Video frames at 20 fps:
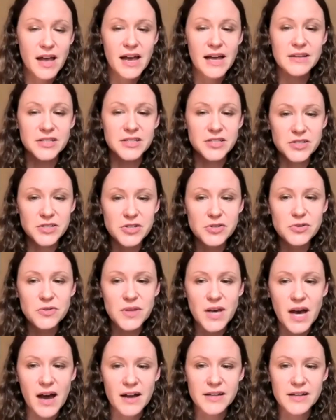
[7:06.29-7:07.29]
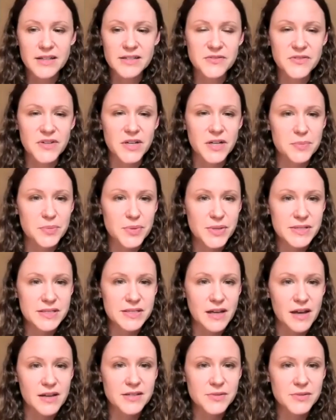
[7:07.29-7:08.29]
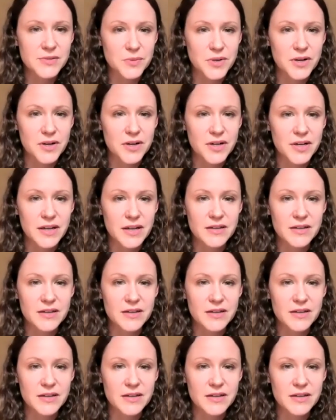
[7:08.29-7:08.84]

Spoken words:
And to do that is very precise work.